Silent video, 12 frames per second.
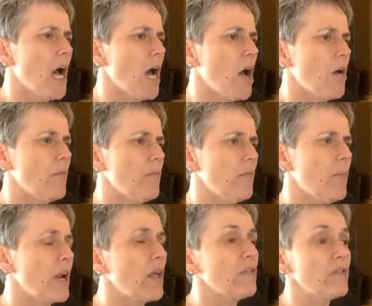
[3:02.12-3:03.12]
Um,
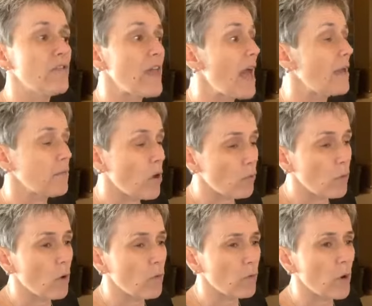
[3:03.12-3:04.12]
but other than that,
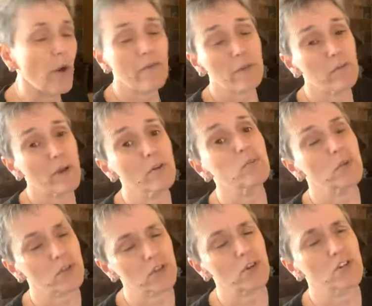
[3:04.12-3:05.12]
we won't require from the members,
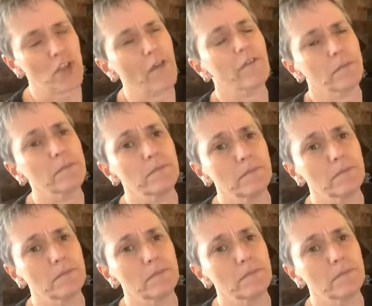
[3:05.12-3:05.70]
but just our staff.